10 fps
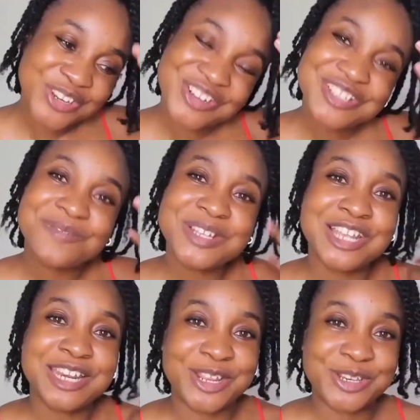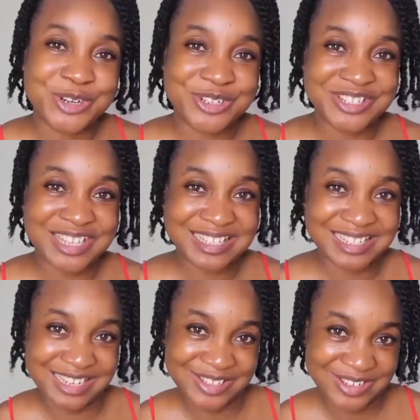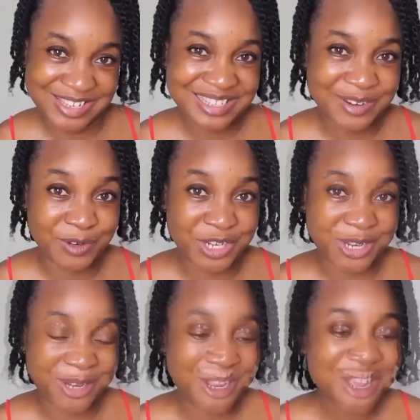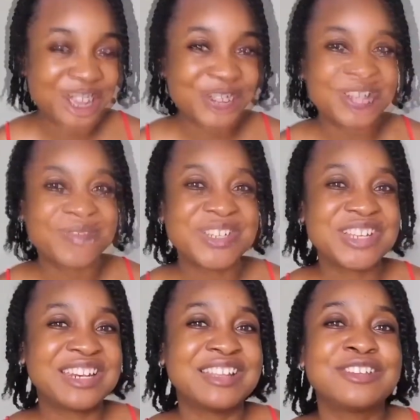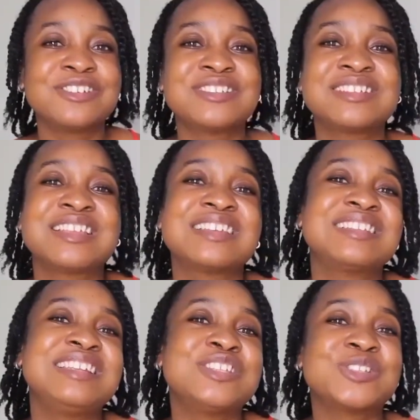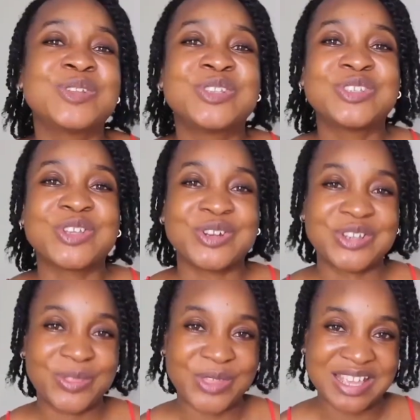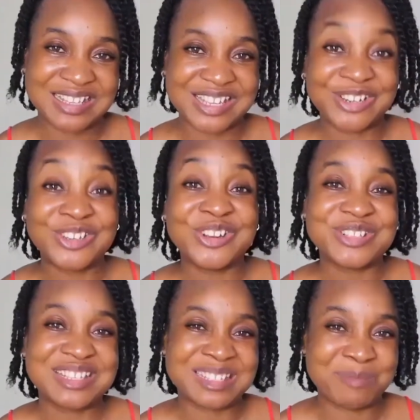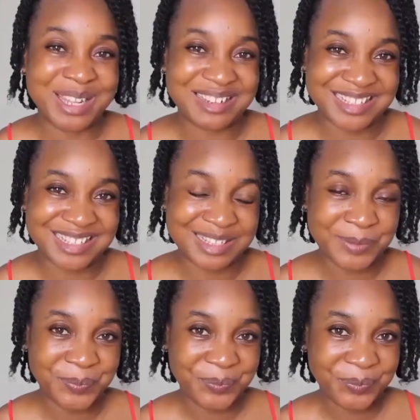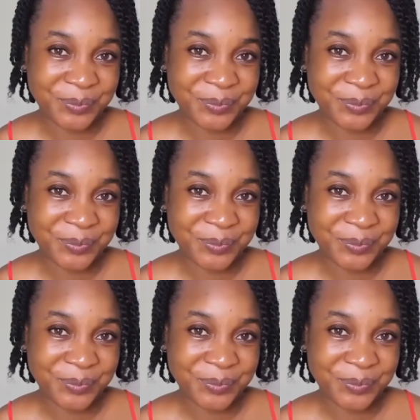Dirty vagina and dirty sex leads to yeast infection. Dirty vagina and dirty sex leads to dirty things and dirty smells.